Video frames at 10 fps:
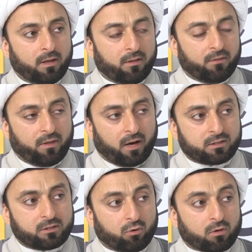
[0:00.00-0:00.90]

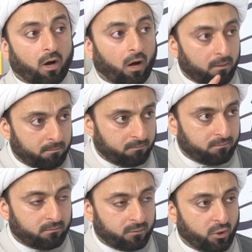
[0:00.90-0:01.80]
that you're calm,
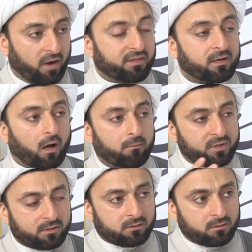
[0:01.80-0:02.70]
you have the
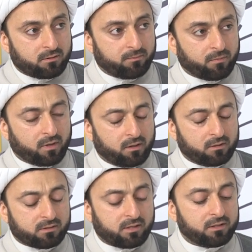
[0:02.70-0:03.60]
calmness
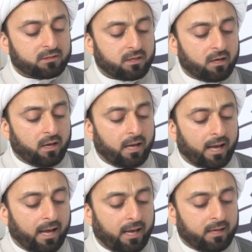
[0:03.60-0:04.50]
state,
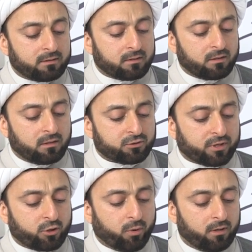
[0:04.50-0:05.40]
and
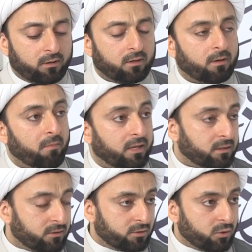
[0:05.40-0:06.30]
tranquil manner.
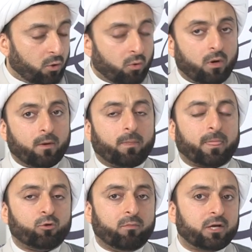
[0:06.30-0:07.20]
So
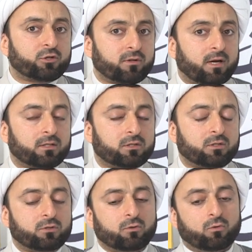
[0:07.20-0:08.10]
you make sure that
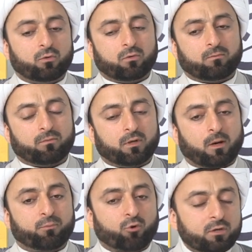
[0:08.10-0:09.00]
you
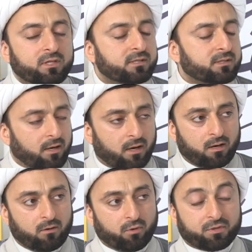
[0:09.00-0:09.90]
approach the salah
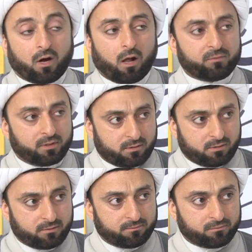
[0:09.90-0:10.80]
with
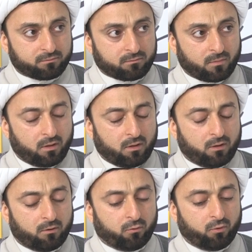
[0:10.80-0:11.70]
calmness
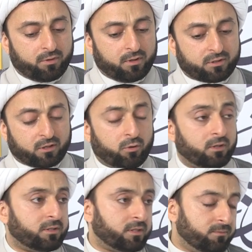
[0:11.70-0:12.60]
with
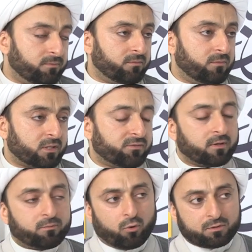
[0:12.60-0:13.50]
tranquility. That's very
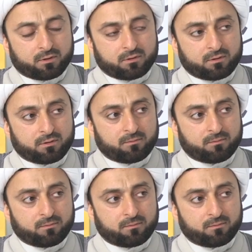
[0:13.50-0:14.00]
important.